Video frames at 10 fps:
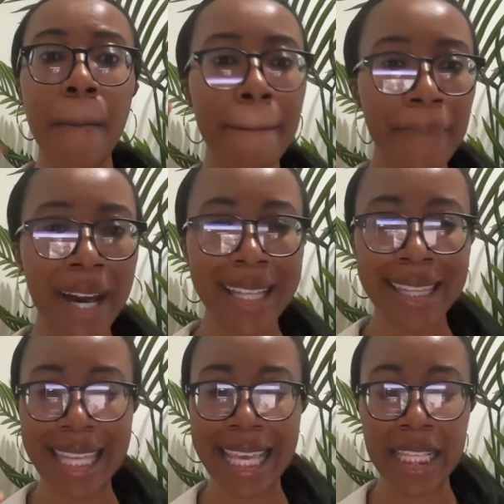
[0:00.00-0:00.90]
But
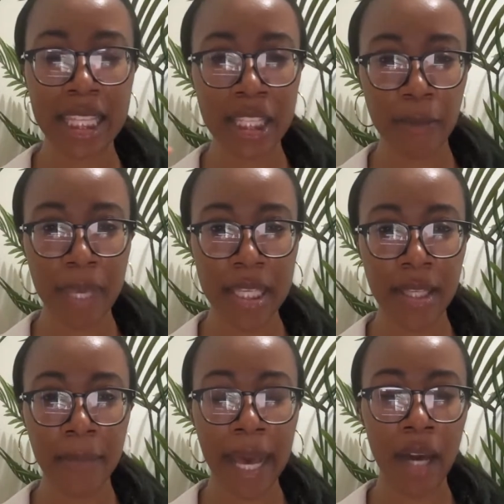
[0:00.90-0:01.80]
this piece
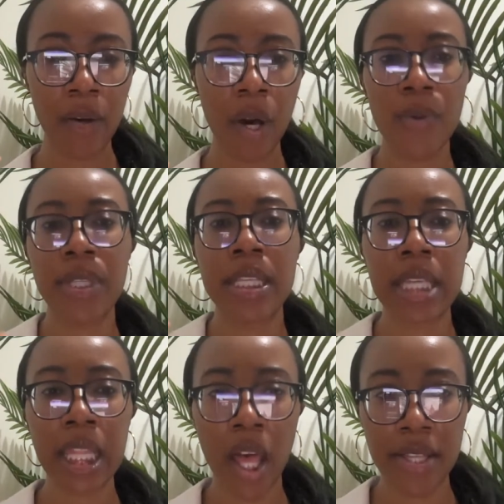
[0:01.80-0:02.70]
about, "Oh, since
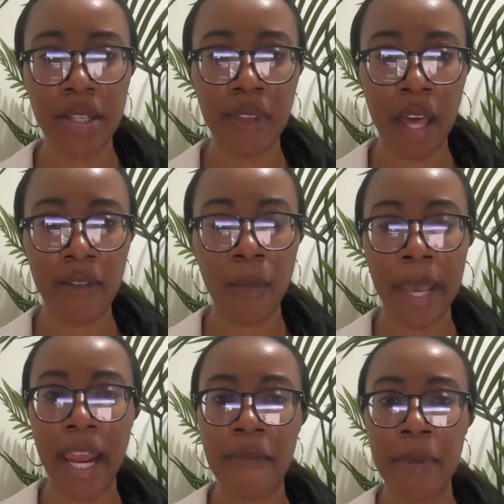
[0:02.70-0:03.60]
I lost a lot of
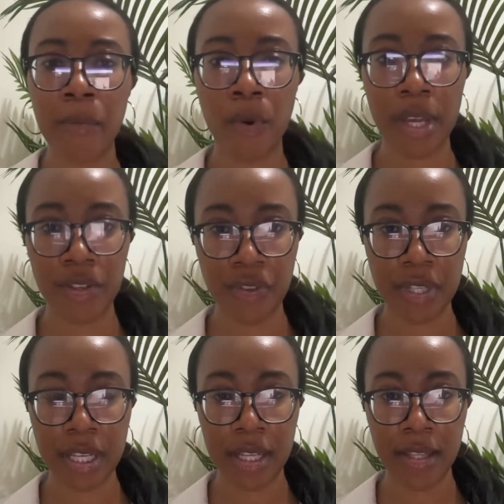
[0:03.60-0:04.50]
weight, I've been more
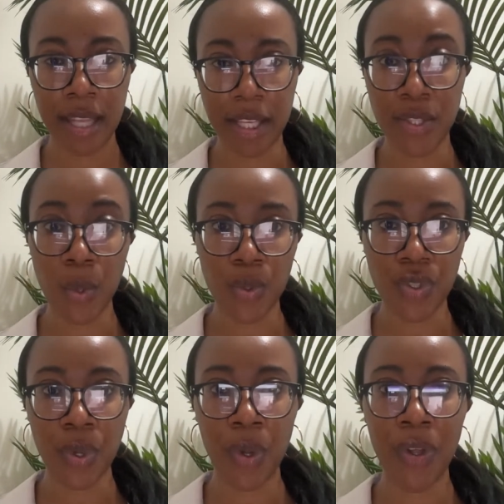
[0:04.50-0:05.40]
interested in like
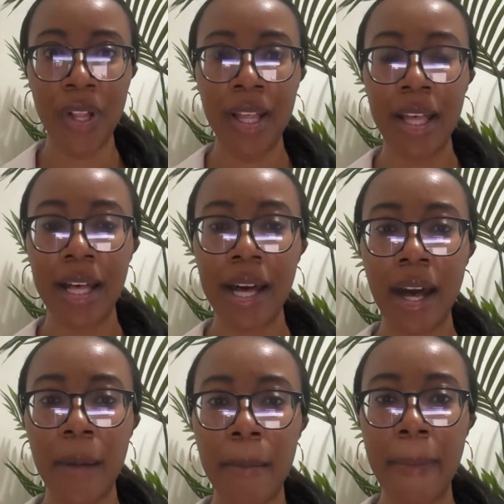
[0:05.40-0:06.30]
social
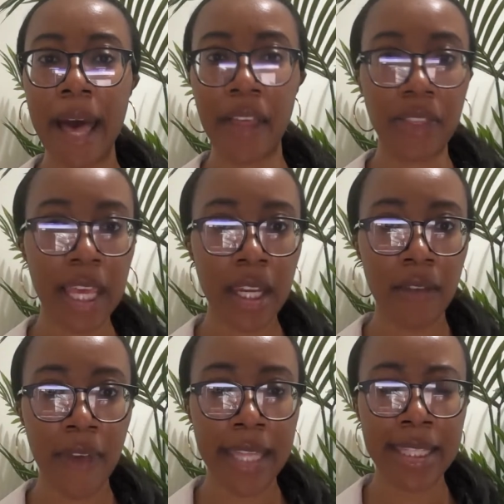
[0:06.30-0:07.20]
athletic
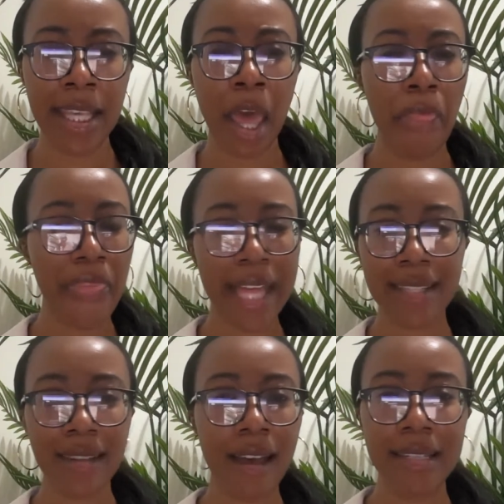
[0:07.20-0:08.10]
events,"
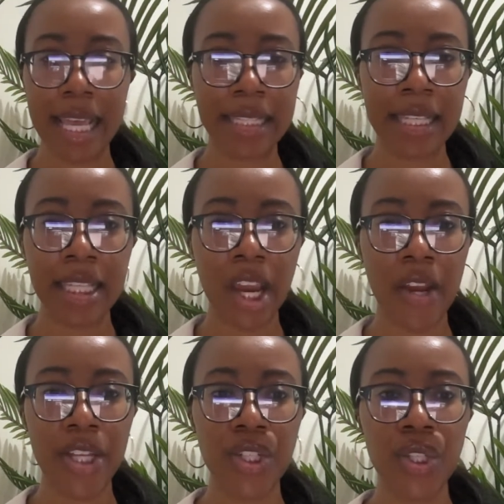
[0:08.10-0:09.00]
that's not
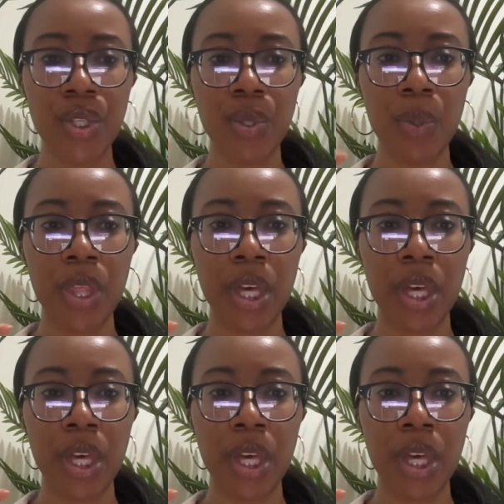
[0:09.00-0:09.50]
necessary to